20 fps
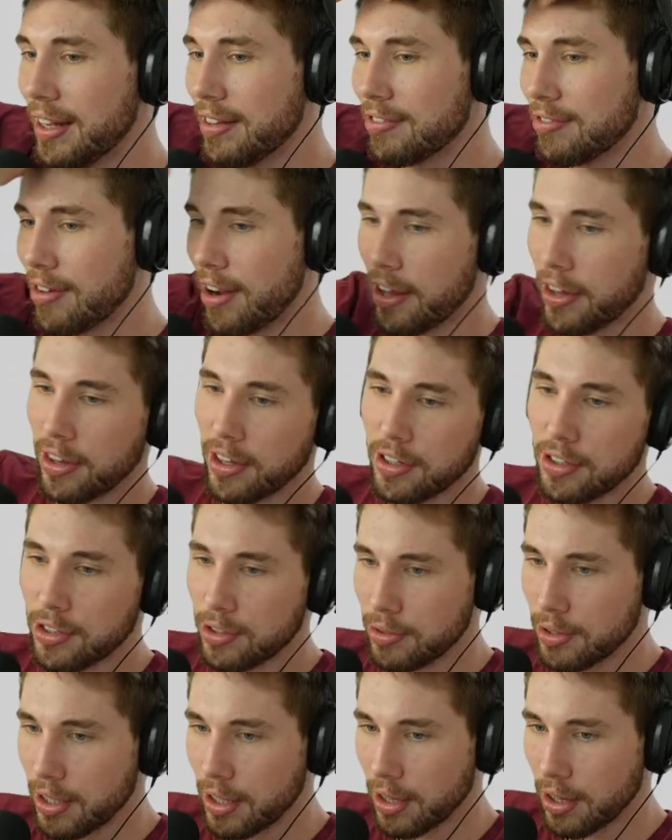rather than
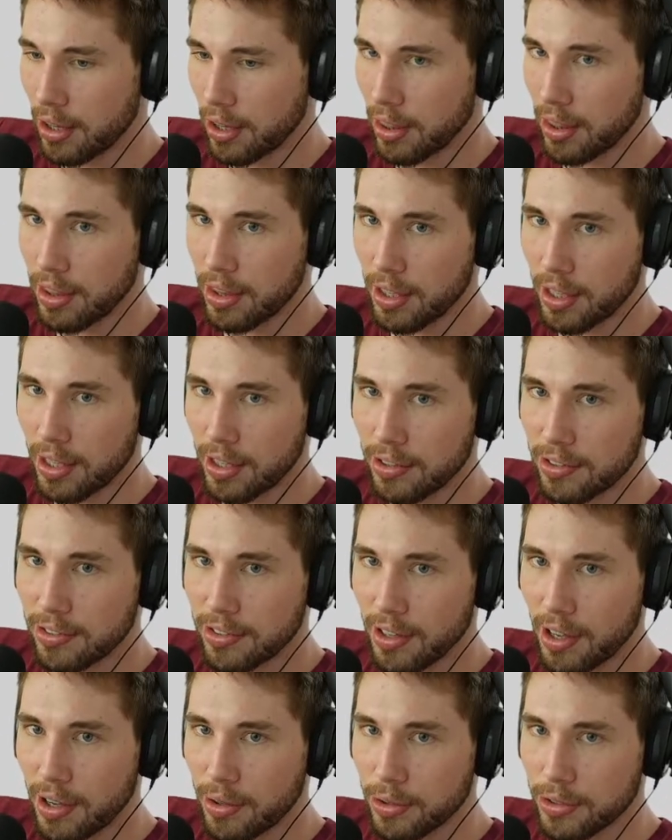doing this,
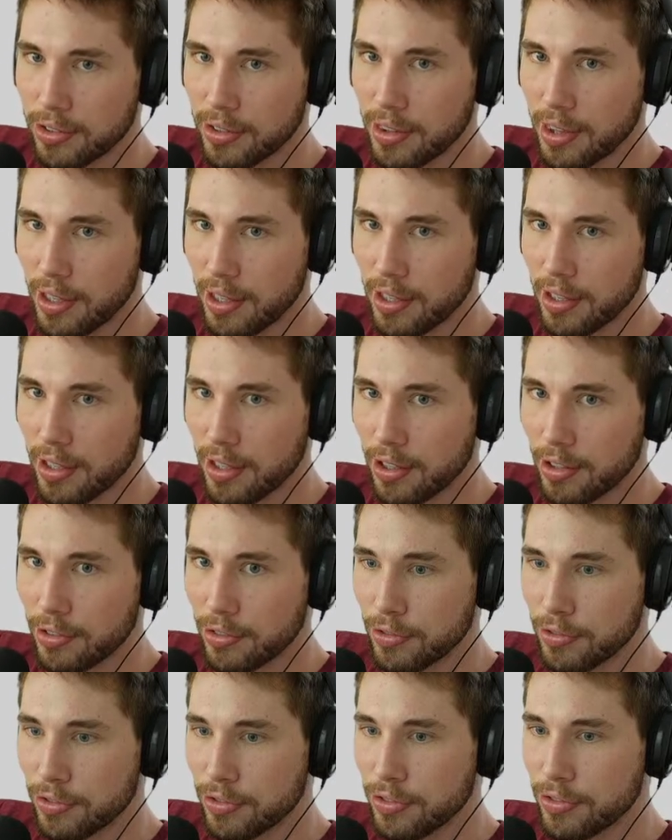I was thinking
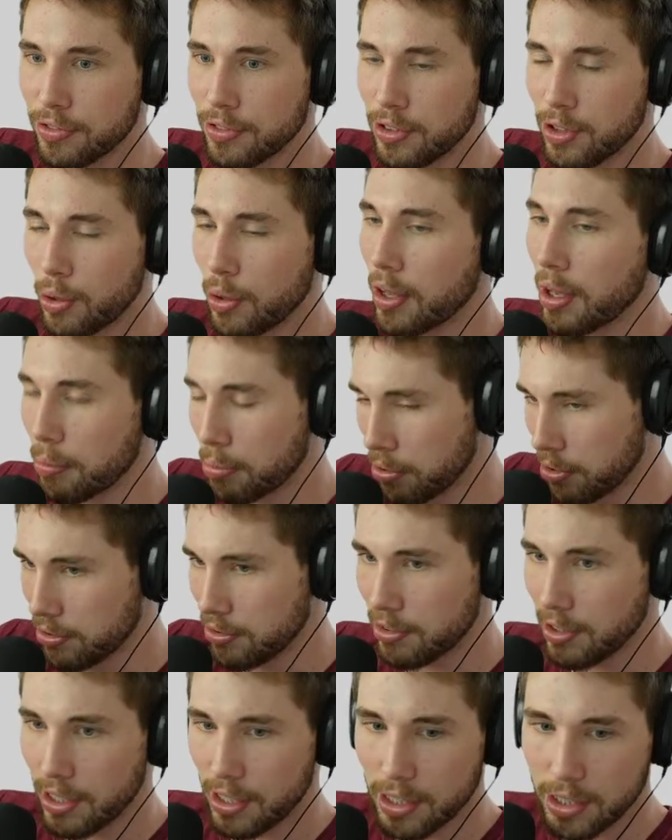of doing it
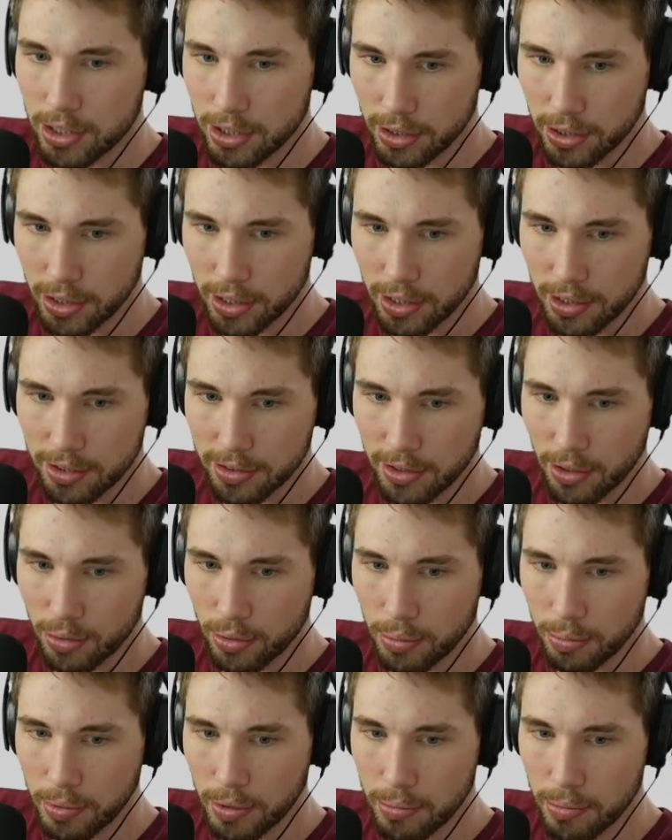procedurally, so it
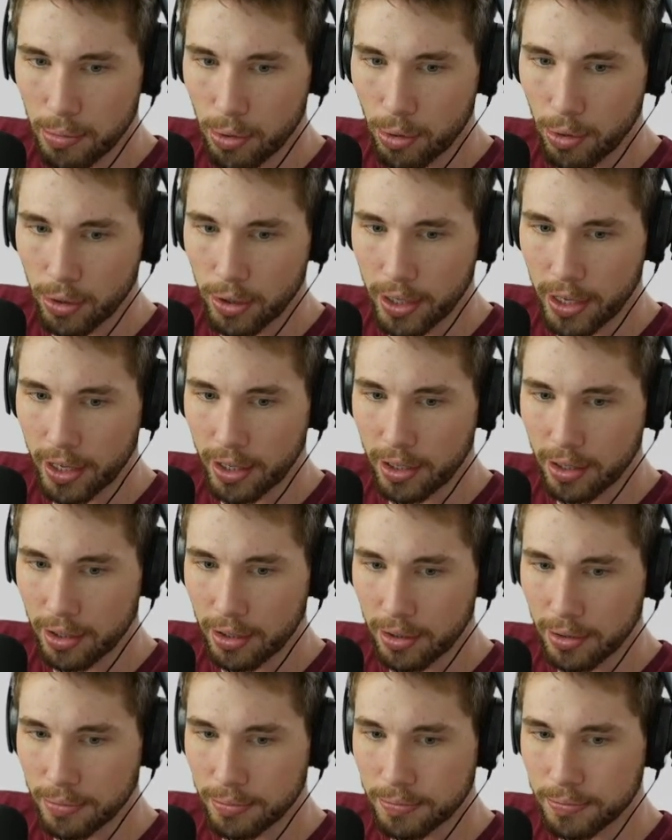would be more like a,